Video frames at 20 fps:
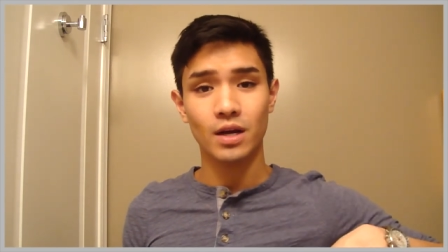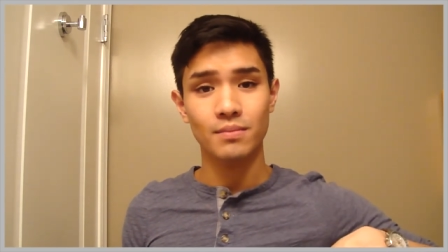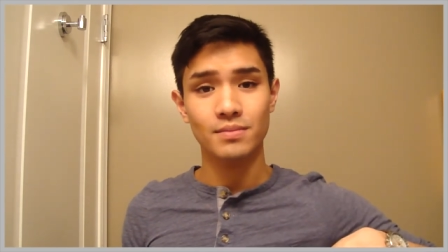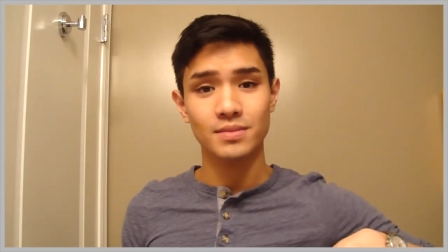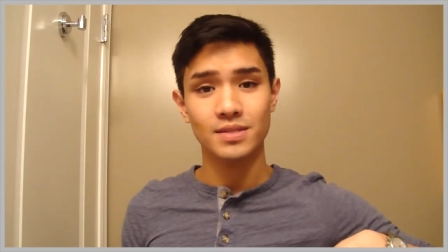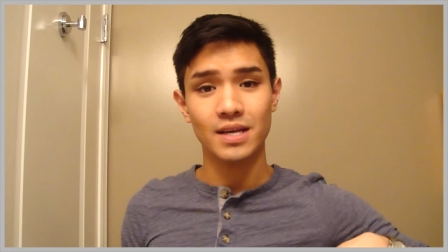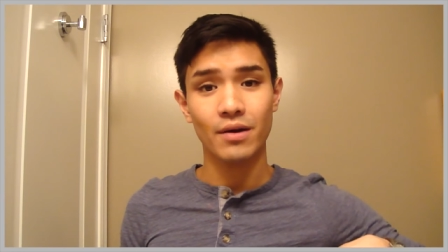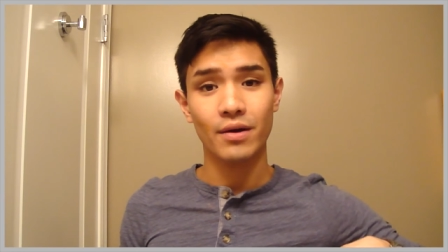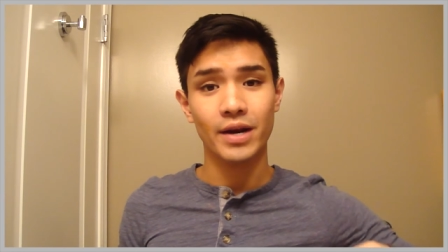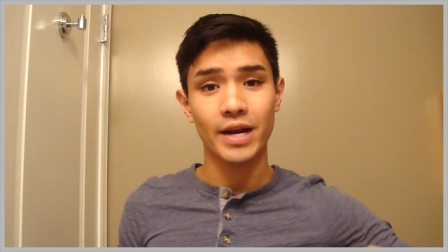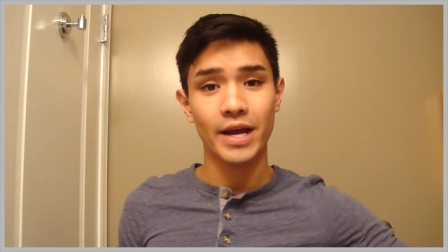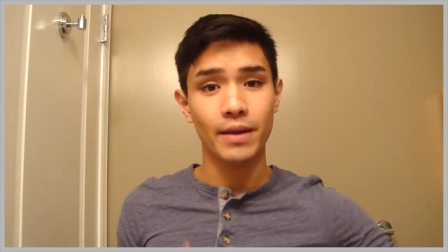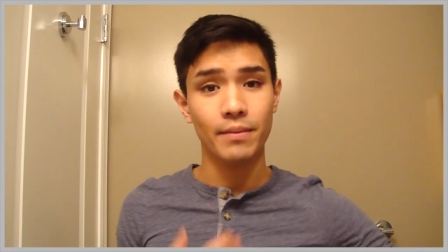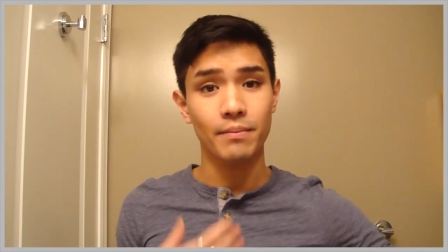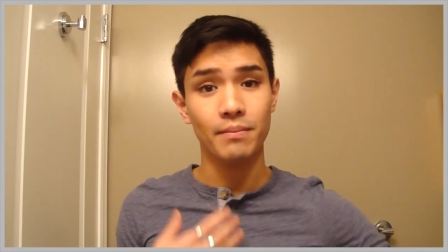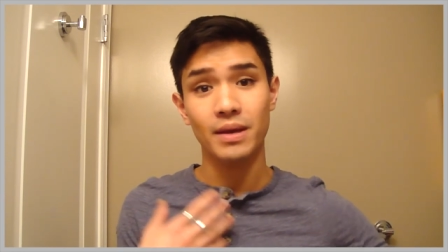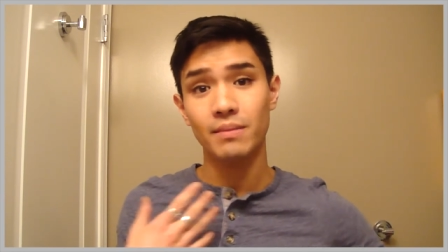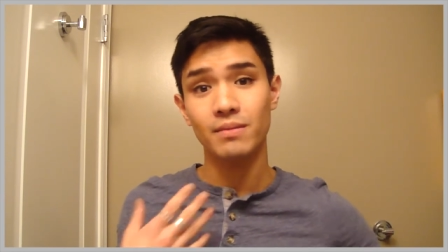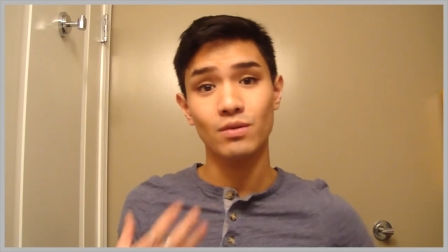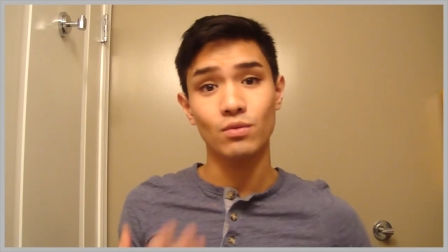comes out and I
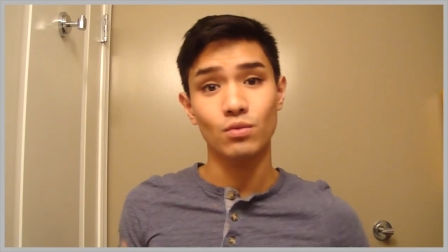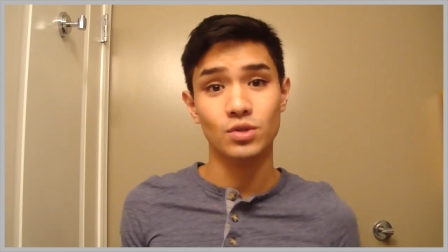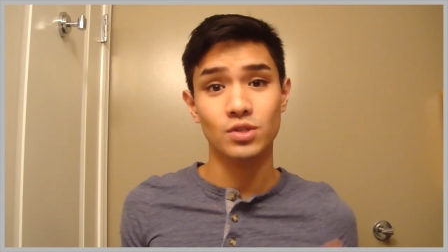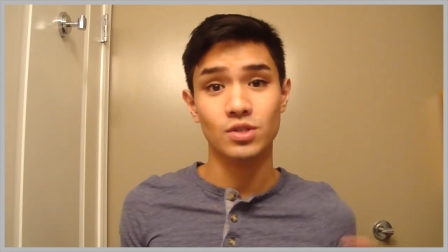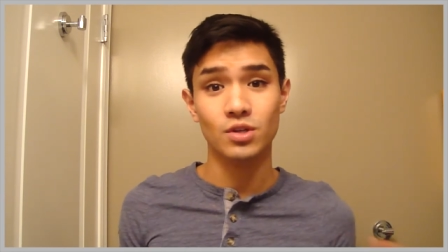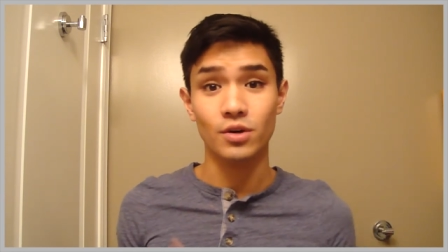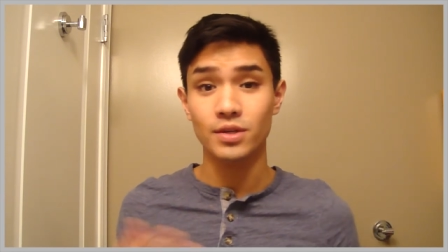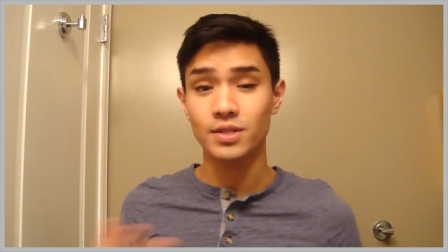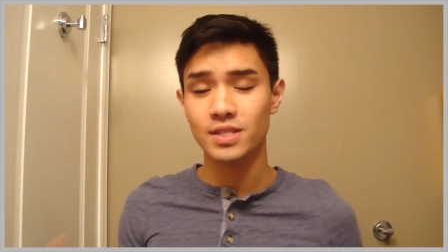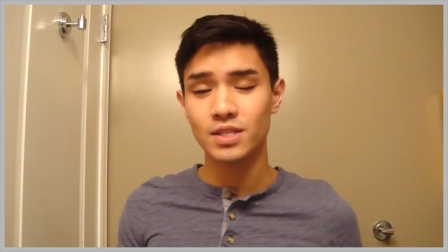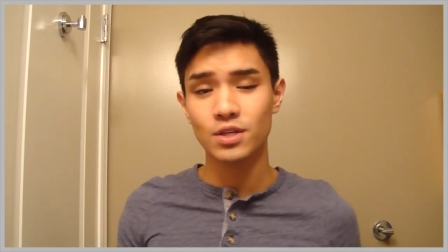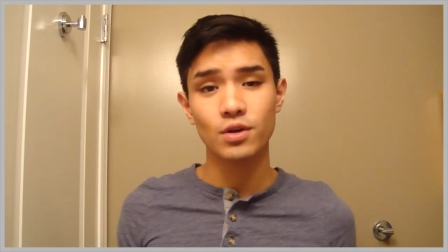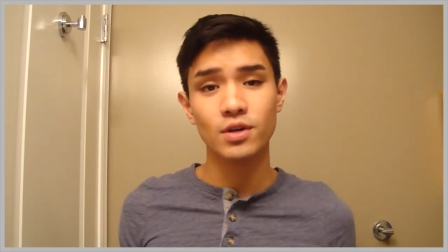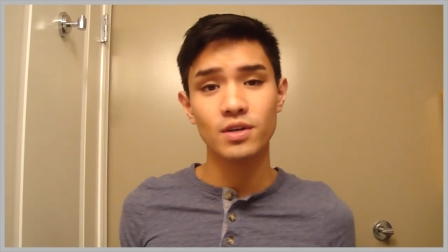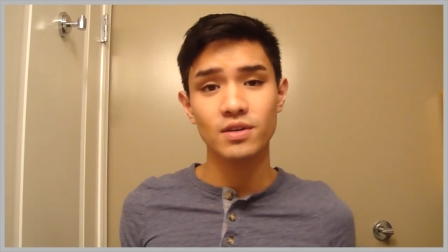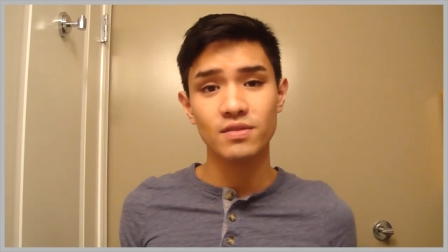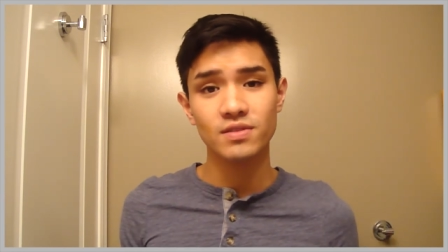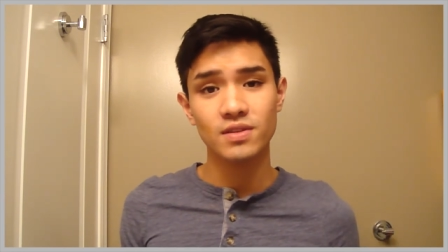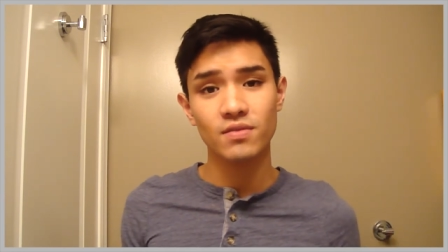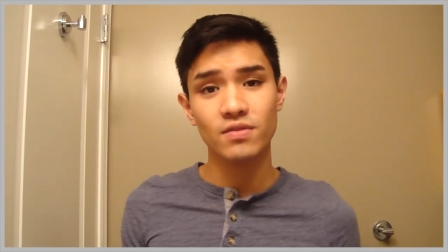maybe will start a
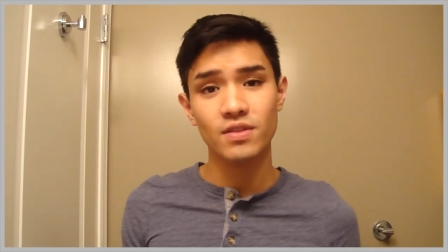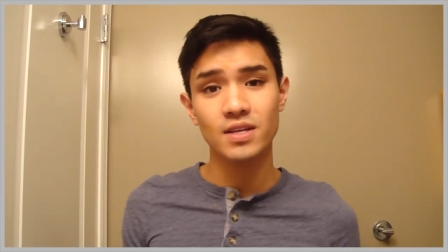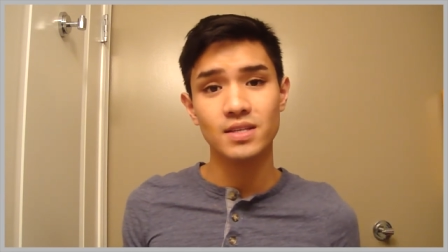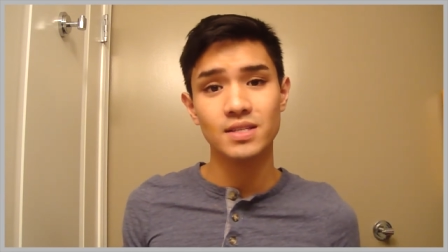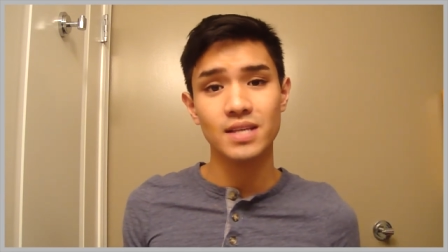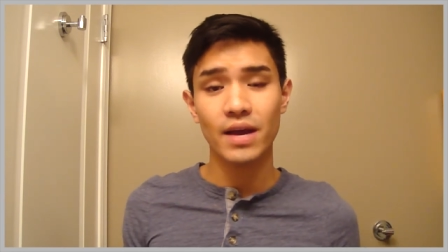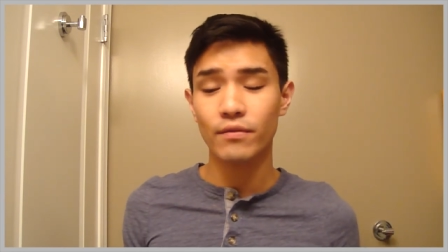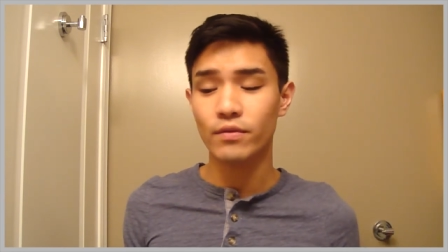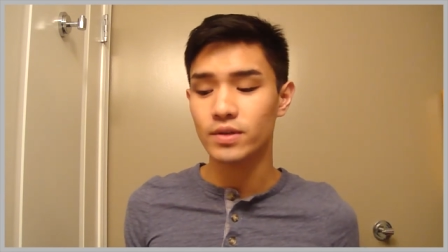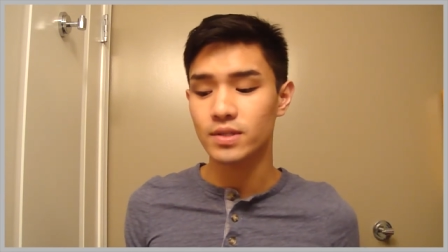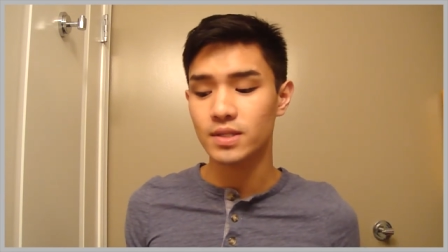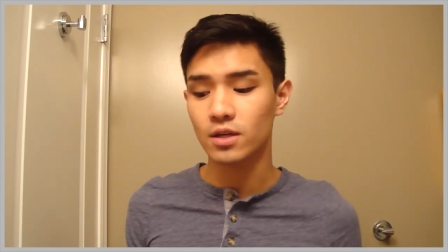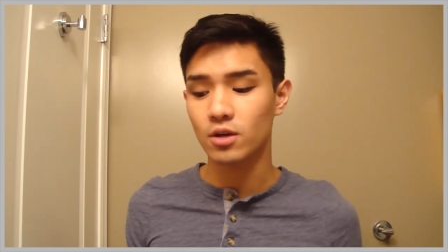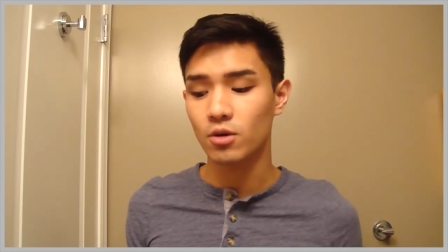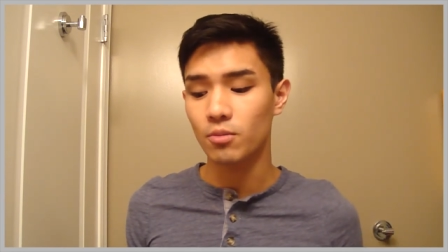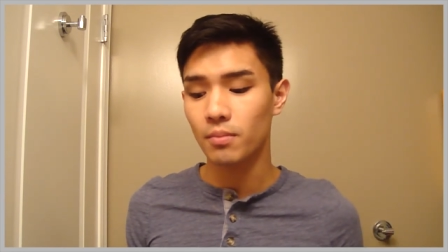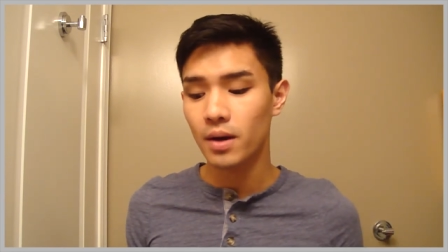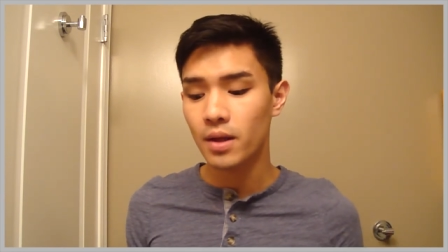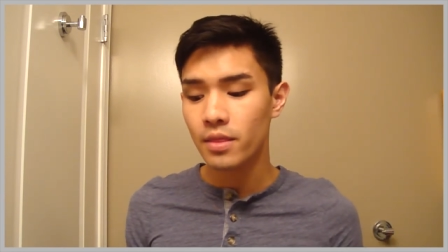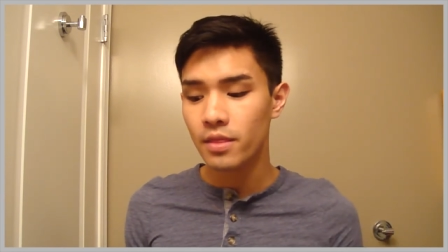series of these every
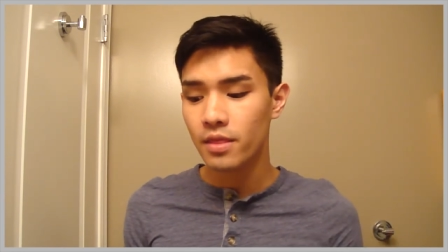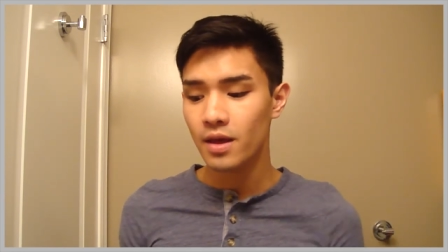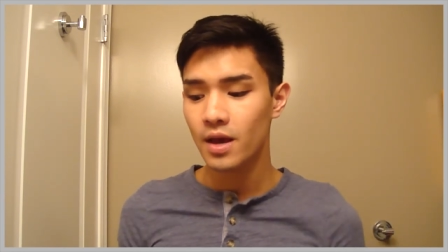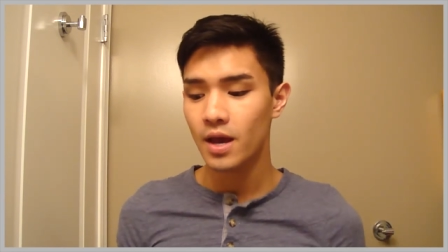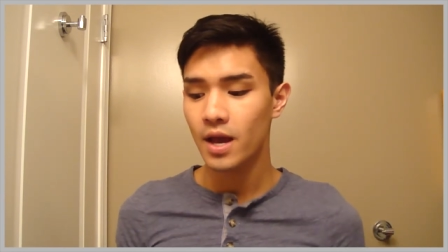single month.